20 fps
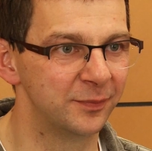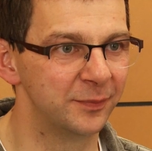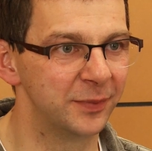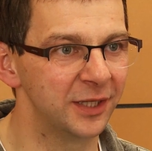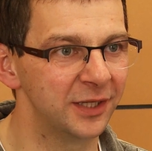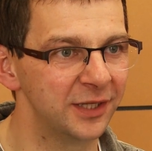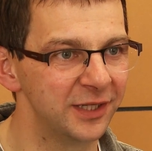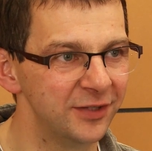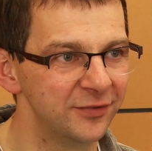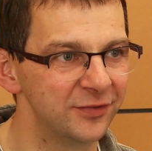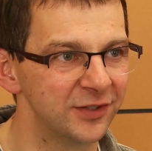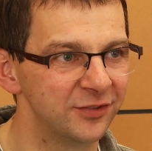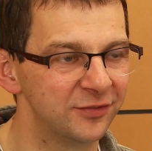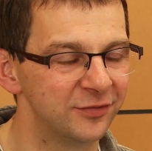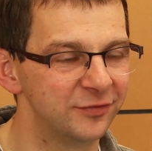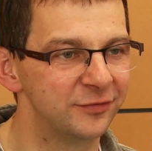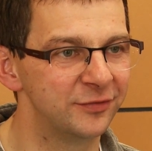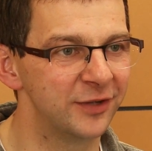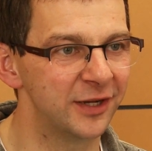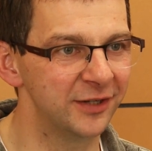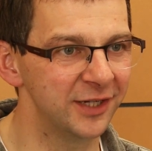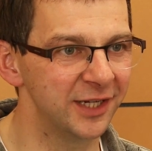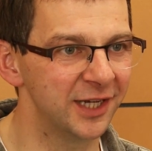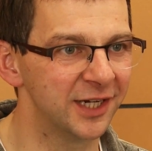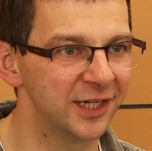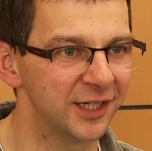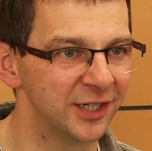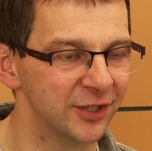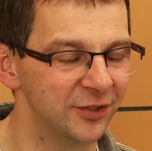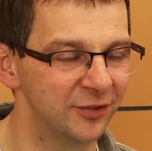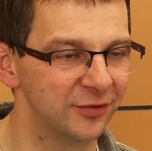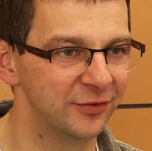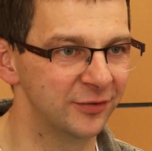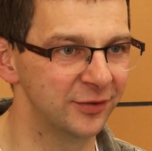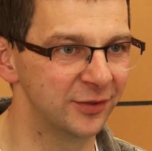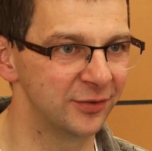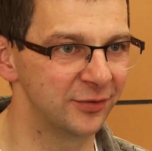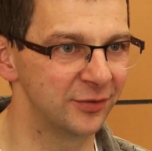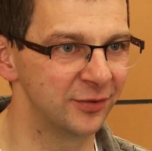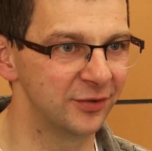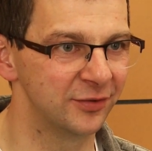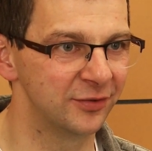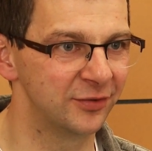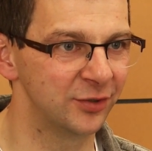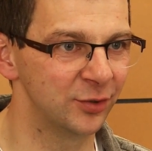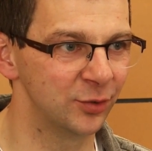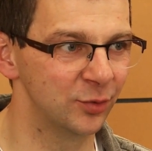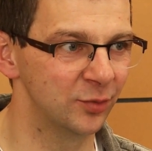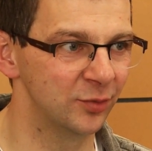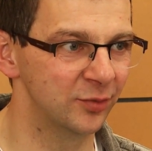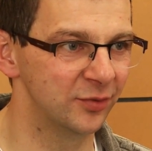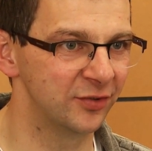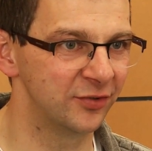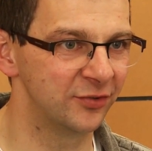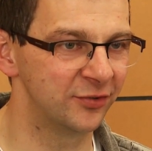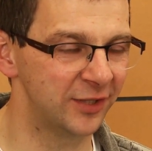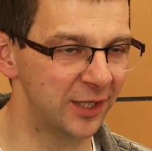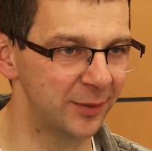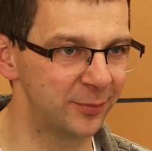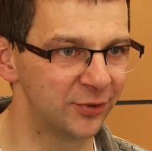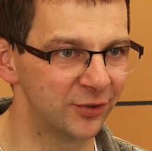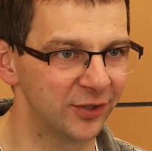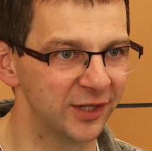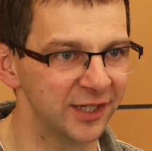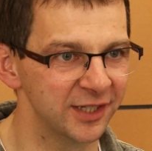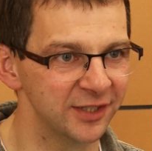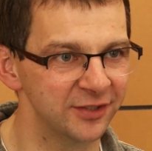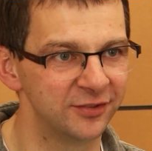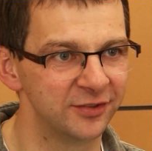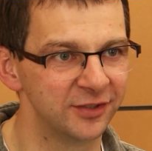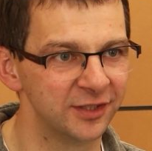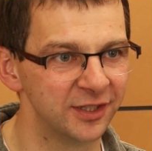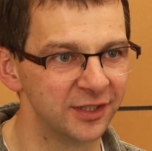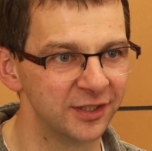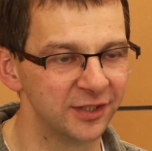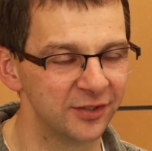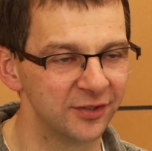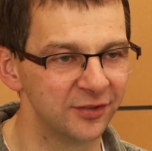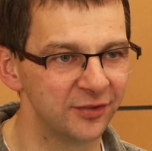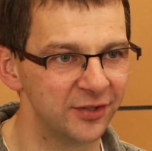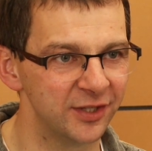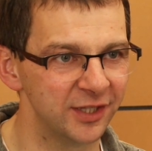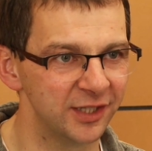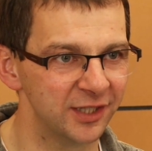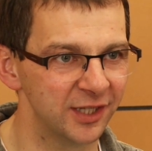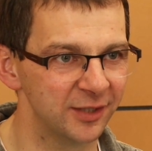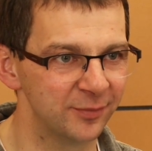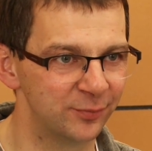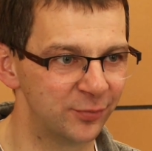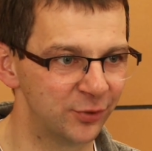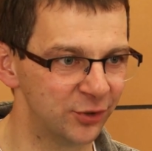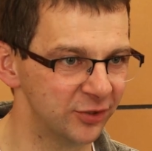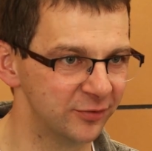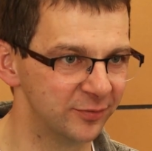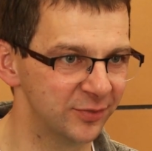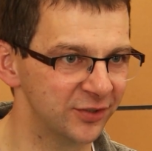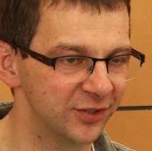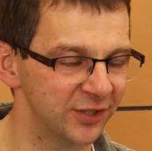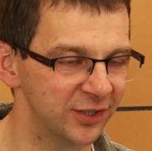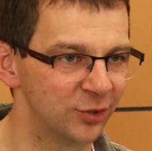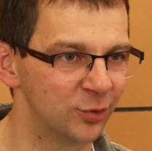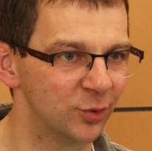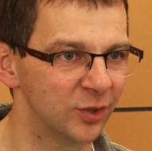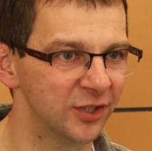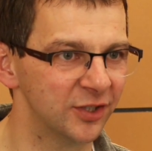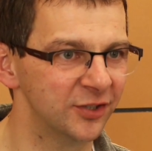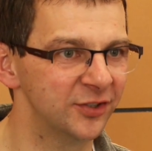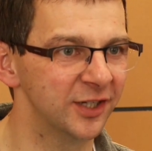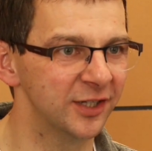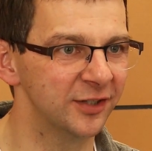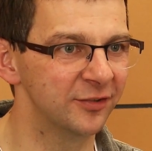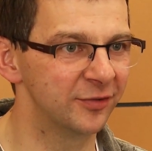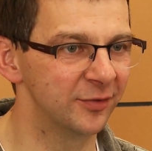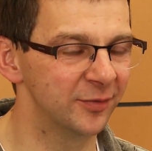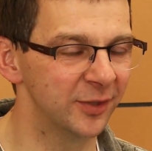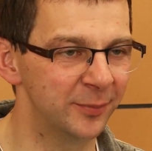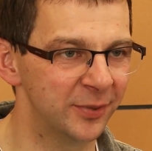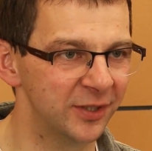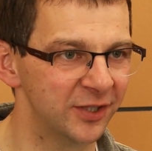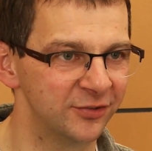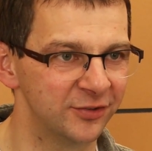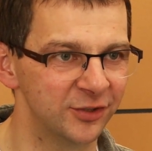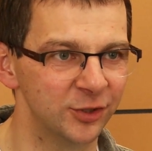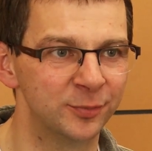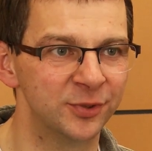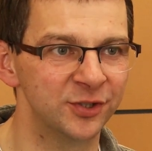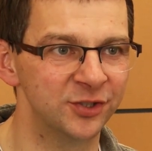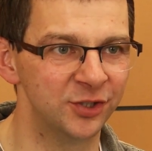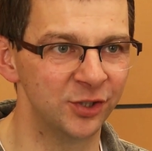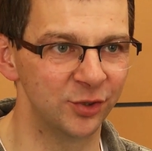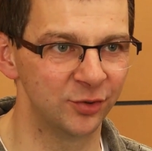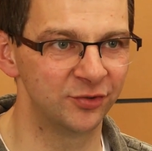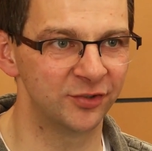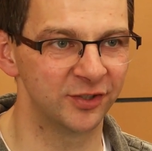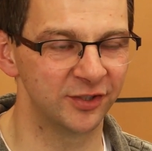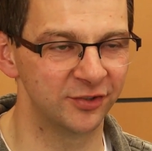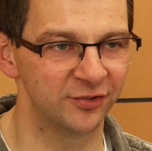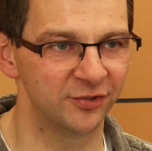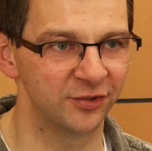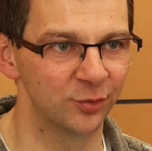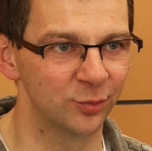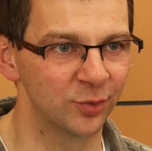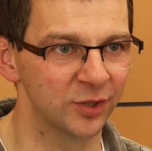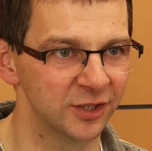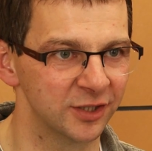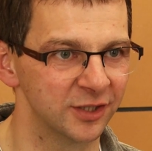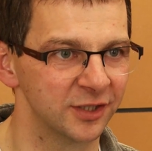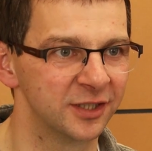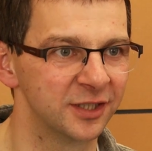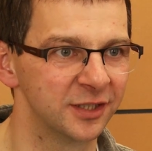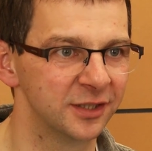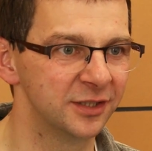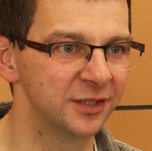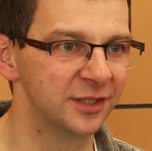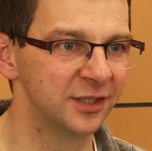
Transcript: believe it's very hard to separate the improvement in quality from the person who produces the work.